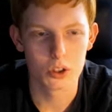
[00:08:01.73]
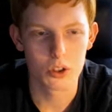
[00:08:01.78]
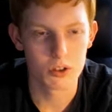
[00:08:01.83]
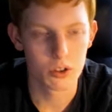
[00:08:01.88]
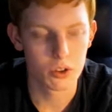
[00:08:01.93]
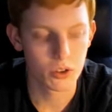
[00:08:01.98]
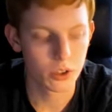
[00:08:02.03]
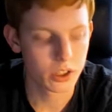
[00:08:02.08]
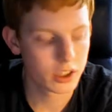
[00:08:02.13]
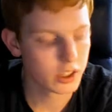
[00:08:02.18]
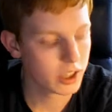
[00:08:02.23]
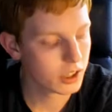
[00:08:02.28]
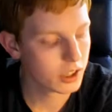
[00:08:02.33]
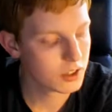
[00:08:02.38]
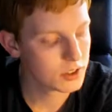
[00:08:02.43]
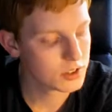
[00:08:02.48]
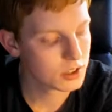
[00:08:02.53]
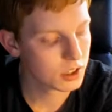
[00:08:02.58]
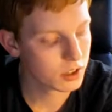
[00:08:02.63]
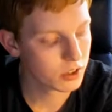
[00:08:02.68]
so I drink that
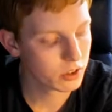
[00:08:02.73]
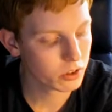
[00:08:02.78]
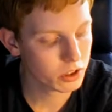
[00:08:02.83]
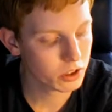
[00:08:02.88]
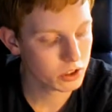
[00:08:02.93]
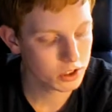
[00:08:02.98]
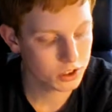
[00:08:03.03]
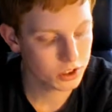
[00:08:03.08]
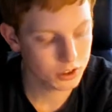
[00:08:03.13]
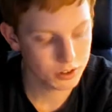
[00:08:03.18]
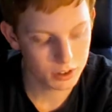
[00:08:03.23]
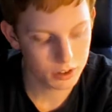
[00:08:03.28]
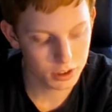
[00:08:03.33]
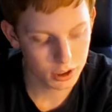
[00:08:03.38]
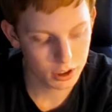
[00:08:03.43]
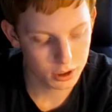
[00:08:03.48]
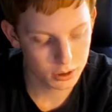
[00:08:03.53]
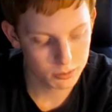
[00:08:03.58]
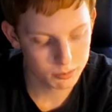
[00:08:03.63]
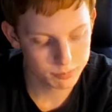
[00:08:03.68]
instead of green tea.
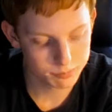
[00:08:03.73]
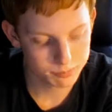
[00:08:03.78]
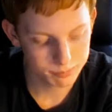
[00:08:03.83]
I'm